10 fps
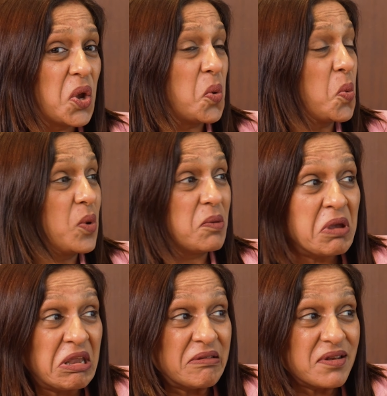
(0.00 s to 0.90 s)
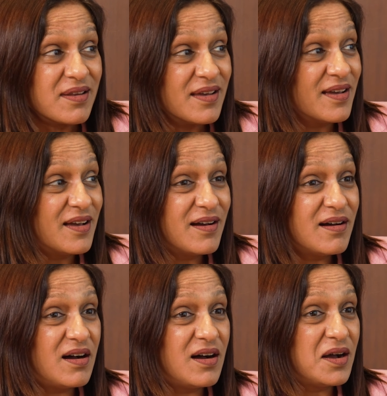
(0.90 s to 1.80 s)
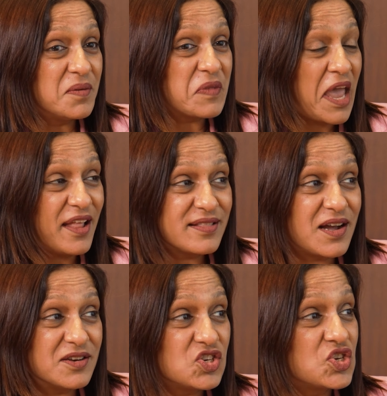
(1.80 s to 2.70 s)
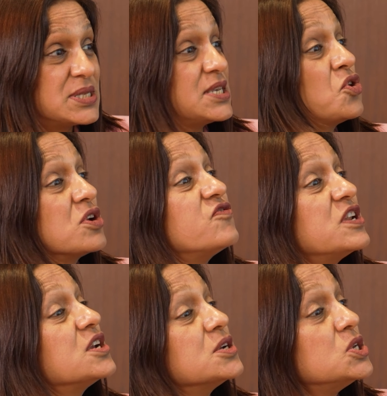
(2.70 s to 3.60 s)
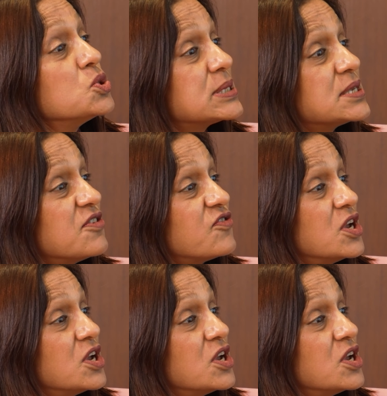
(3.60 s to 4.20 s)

women. Health conditions are not very conducive